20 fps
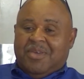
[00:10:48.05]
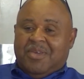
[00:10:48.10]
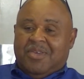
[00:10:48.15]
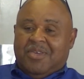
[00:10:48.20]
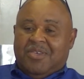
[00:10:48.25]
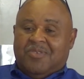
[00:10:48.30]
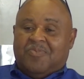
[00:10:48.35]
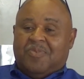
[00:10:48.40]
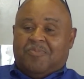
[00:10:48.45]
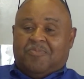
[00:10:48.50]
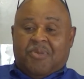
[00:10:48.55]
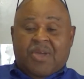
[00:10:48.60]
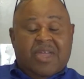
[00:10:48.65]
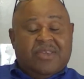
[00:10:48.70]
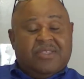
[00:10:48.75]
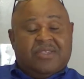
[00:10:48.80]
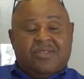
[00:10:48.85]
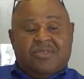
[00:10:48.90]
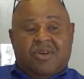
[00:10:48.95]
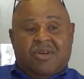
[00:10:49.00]
He's been
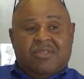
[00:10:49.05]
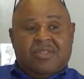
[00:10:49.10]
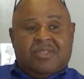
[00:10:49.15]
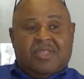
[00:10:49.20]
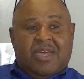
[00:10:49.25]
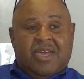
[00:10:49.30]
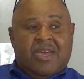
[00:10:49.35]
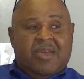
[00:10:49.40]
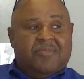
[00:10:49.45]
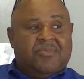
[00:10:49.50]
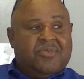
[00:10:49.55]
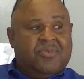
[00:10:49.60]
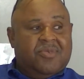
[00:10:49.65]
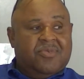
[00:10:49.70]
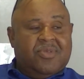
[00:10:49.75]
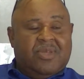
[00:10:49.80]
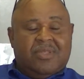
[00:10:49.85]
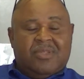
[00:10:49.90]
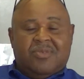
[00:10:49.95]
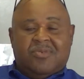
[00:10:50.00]
practicing all the time, so,
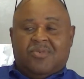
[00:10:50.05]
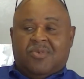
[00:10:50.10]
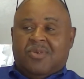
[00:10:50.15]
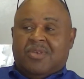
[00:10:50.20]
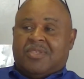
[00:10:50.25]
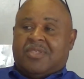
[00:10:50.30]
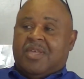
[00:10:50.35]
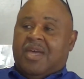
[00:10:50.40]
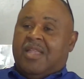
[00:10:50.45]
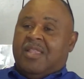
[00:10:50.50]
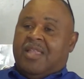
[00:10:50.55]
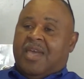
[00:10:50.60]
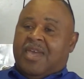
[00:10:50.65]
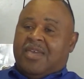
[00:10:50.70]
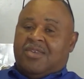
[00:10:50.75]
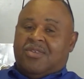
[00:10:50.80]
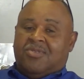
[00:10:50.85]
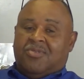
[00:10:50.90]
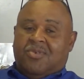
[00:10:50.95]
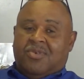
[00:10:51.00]
that, you know, it's not
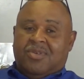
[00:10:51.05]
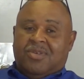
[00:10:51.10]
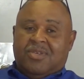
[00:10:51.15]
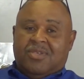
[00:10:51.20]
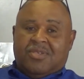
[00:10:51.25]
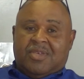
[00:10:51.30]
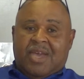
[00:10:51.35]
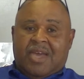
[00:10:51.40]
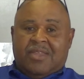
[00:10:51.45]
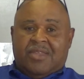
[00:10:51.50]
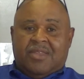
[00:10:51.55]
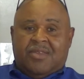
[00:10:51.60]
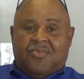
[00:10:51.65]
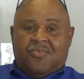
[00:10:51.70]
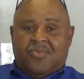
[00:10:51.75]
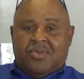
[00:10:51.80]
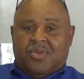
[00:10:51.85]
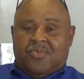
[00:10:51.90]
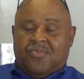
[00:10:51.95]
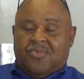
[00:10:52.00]
like, you know, he's got any
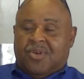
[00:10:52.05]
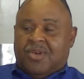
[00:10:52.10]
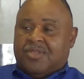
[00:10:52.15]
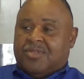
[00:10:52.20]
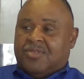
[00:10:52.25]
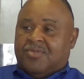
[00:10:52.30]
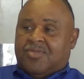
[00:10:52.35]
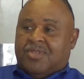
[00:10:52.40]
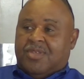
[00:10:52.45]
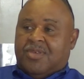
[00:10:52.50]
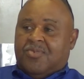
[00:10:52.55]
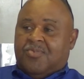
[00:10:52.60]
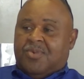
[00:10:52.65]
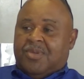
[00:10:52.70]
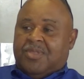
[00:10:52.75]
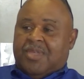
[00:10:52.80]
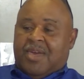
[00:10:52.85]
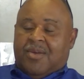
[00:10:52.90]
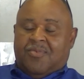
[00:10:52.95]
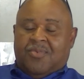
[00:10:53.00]
real rust to deal
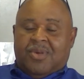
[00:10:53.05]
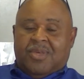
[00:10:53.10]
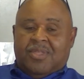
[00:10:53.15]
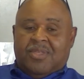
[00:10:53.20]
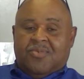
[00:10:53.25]
with that way.